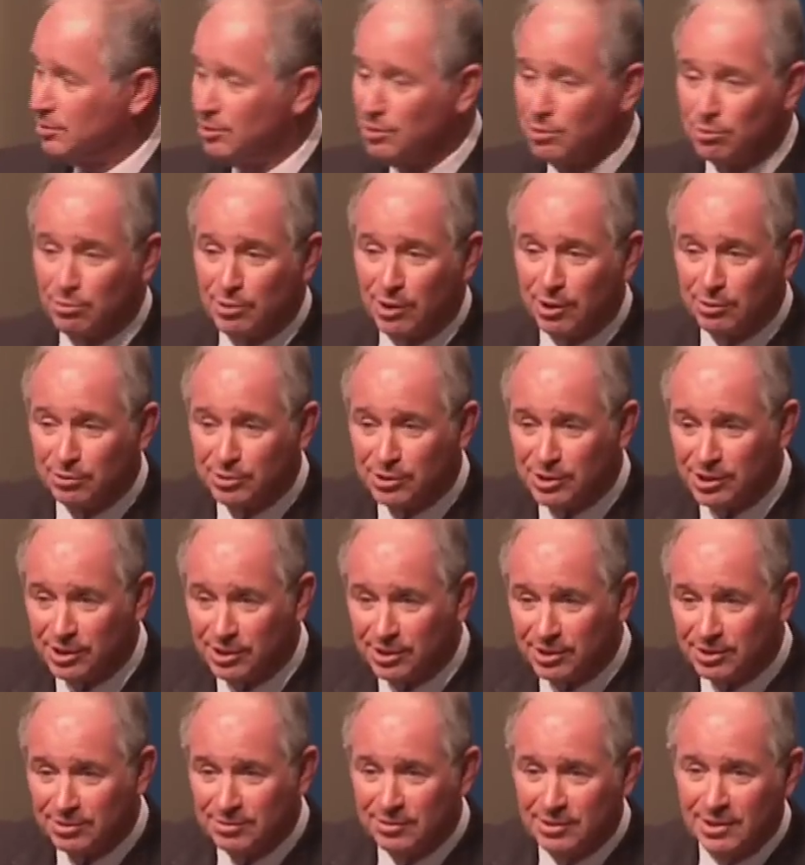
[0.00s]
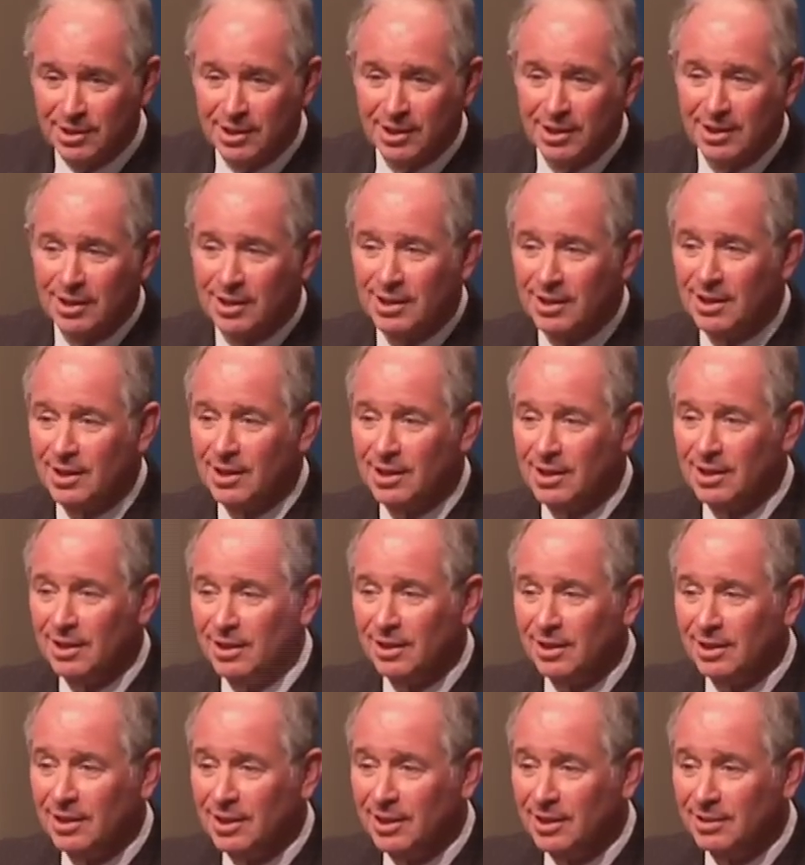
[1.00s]
two rows here, uh,
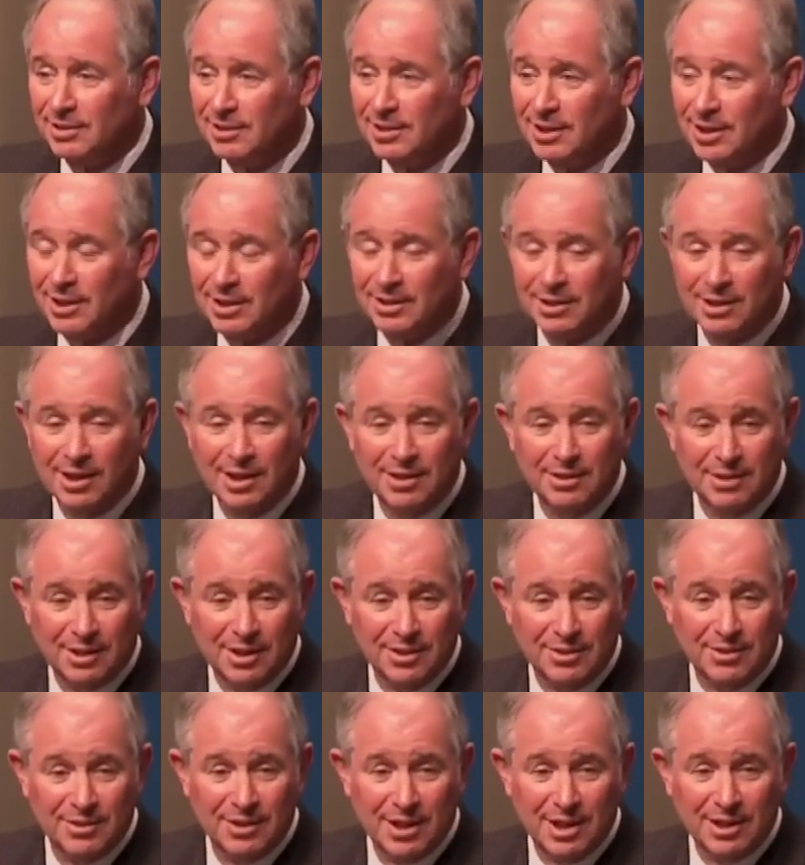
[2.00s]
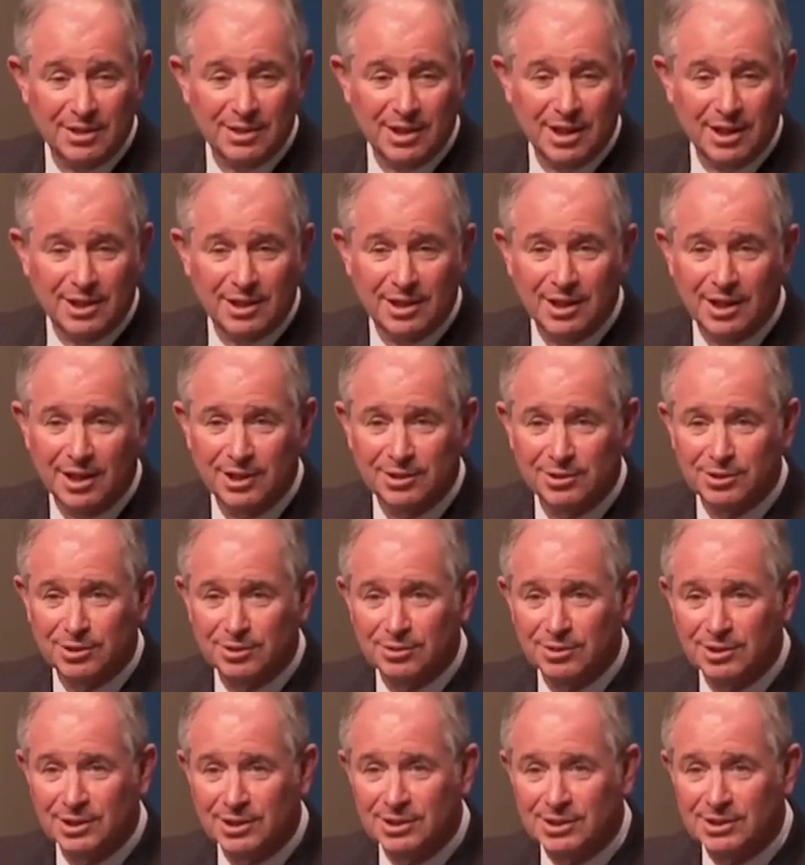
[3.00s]
and, and, and they, they can
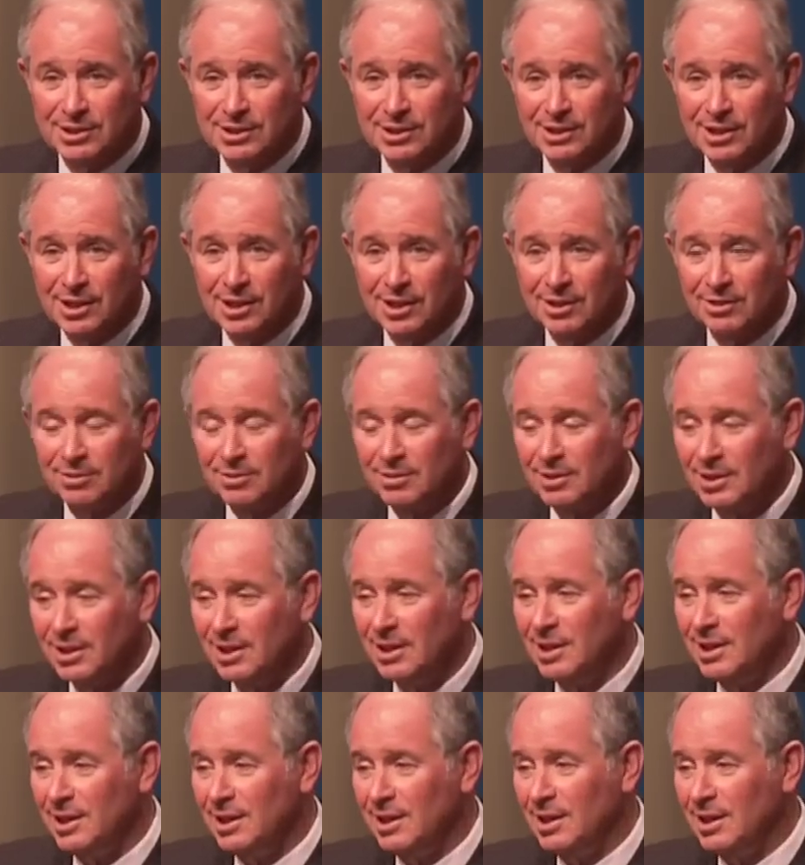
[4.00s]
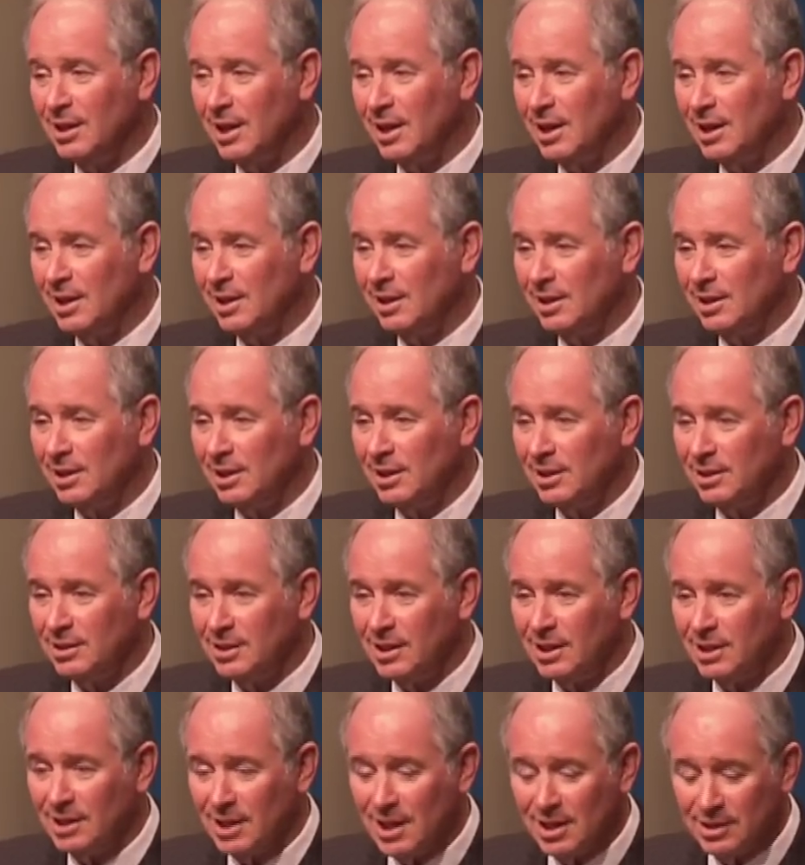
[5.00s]
answer this uh, uh,
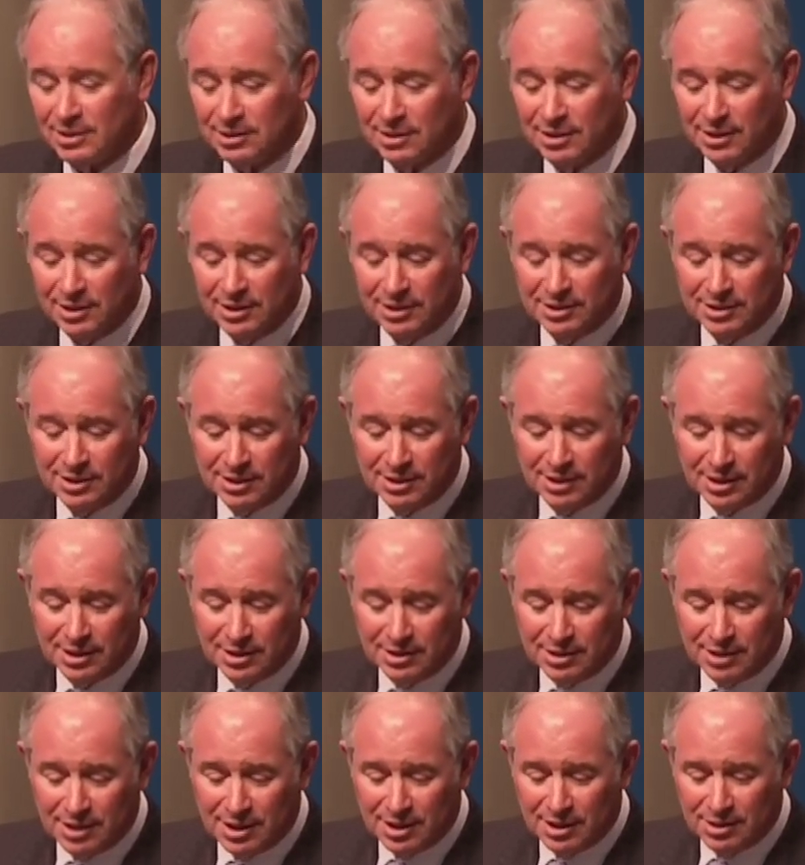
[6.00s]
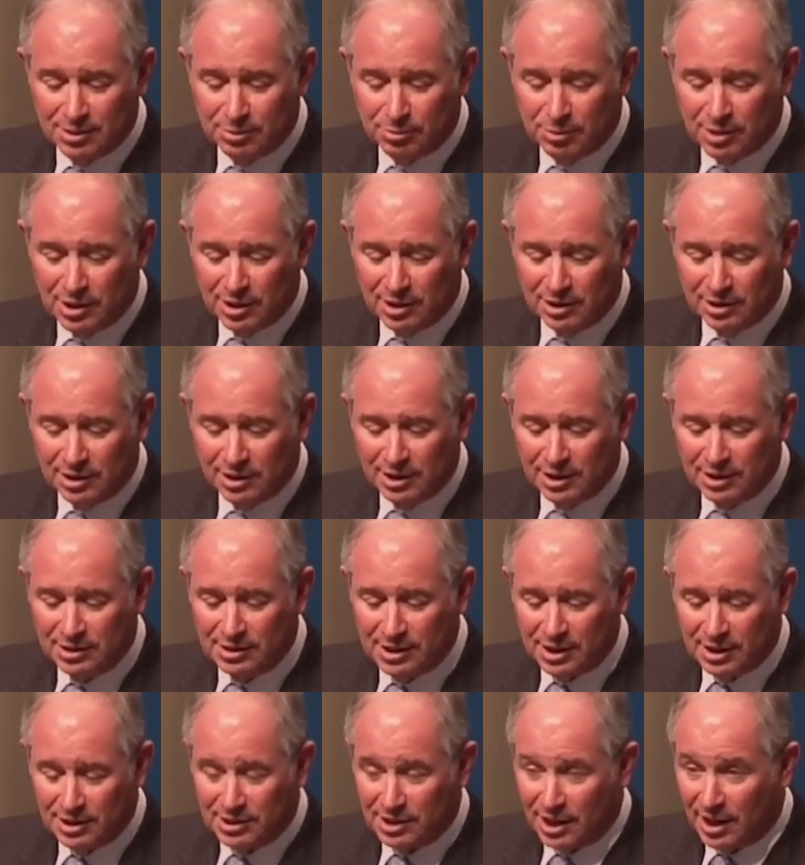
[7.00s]
at, at, least as, as well
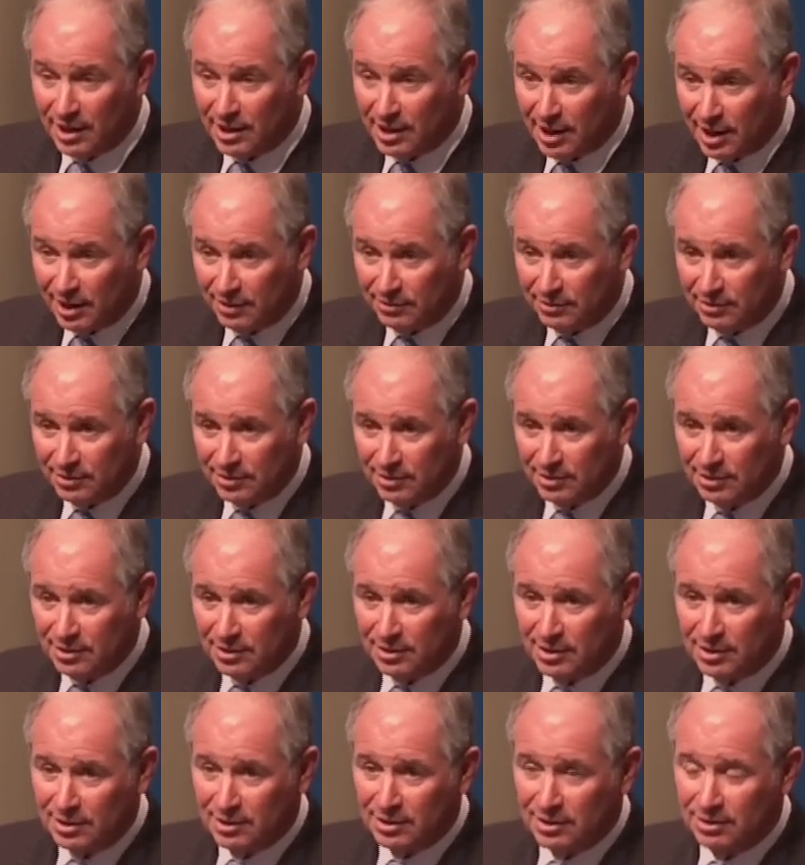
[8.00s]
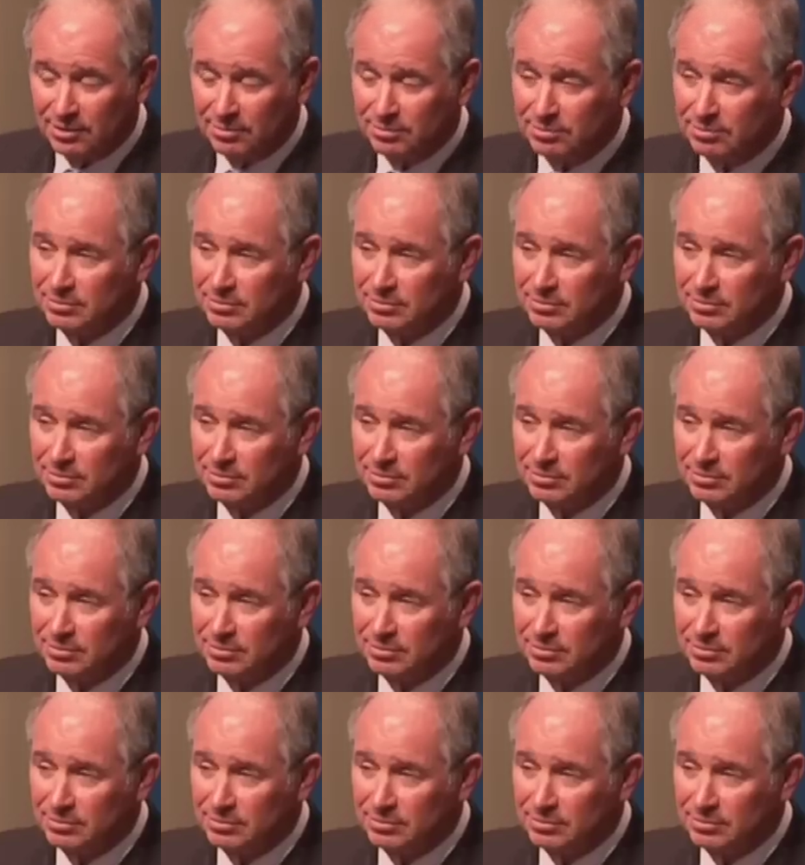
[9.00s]
as, as, I can. Uh,